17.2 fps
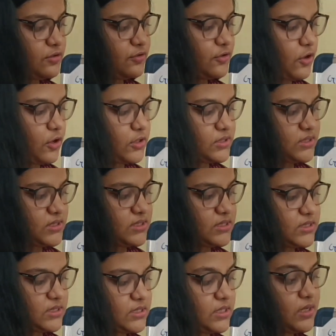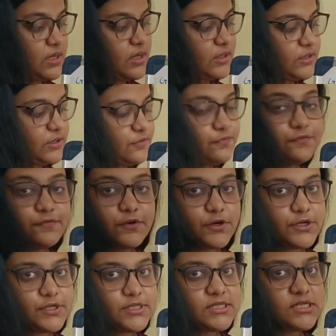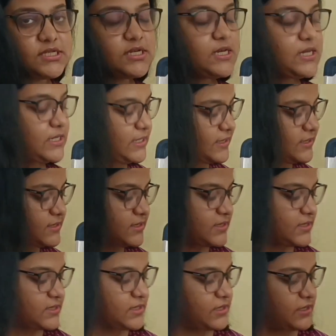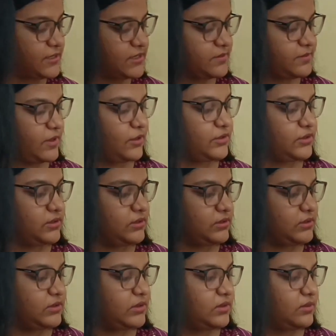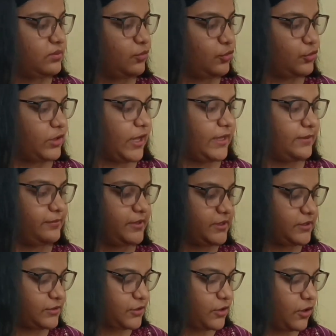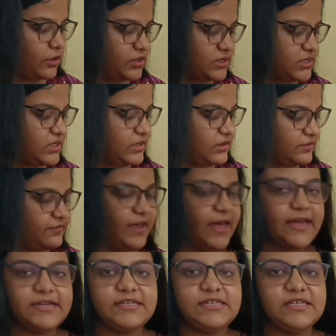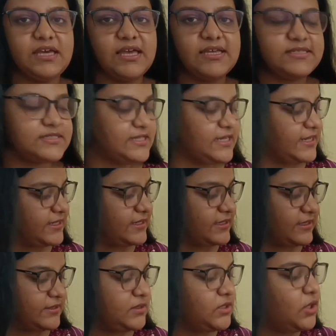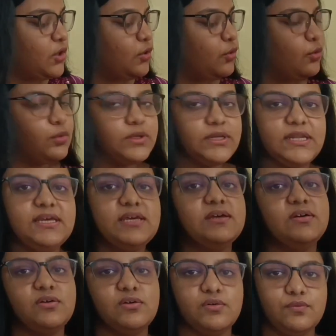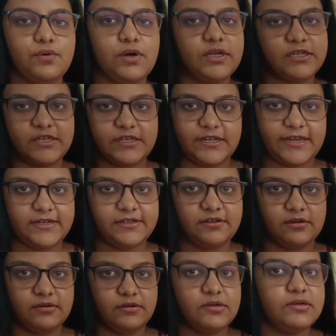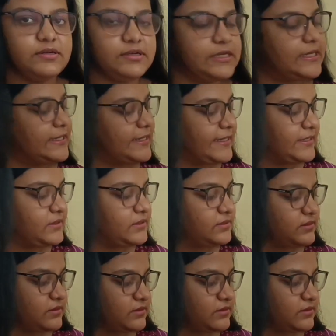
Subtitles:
cross. Now first, let us discuss about the monohybrid cross, where he has taken only one character in.